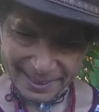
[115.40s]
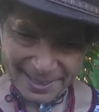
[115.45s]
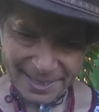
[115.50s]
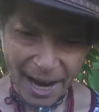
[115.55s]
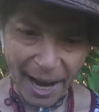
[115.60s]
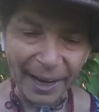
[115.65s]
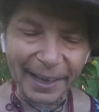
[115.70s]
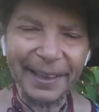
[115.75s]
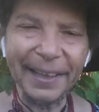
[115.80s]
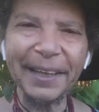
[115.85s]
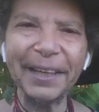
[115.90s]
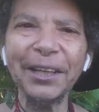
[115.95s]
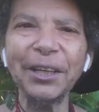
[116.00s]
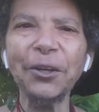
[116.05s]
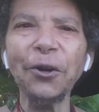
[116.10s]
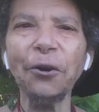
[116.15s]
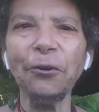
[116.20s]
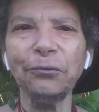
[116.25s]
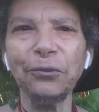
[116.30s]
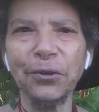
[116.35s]
dying
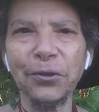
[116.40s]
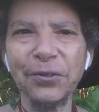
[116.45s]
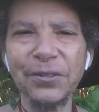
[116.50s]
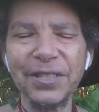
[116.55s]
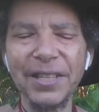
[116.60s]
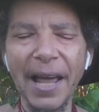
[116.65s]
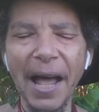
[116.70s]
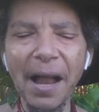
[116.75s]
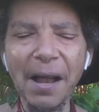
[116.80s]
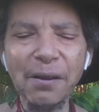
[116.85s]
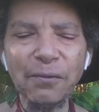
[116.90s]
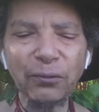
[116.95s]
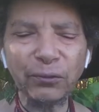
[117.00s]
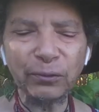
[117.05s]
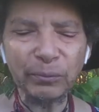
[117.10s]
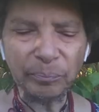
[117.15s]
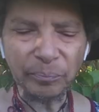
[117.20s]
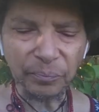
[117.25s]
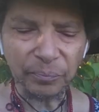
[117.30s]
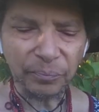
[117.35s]
of
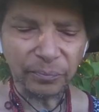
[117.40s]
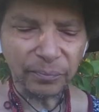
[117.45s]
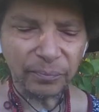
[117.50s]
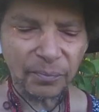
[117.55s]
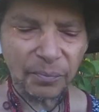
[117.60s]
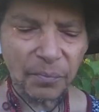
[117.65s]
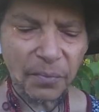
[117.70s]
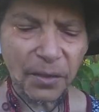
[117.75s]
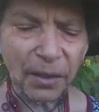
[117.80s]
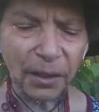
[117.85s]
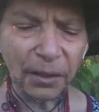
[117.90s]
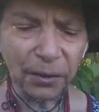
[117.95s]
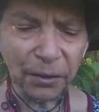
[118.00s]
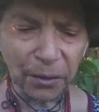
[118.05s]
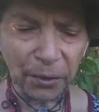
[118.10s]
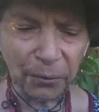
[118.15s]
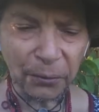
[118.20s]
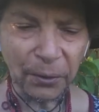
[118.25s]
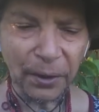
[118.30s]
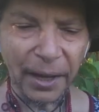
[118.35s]
yourself, you
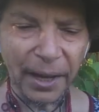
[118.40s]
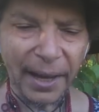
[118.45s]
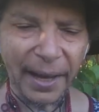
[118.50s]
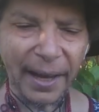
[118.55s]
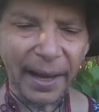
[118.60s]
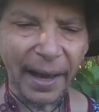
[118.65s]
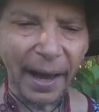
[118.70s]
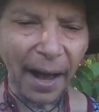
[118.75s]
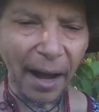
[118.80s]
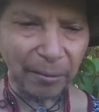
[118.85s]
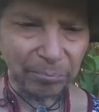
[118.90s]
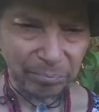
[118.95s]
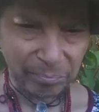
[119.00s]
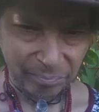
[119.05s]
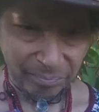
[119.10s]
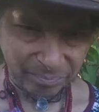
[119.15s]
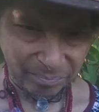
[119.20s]
know, um,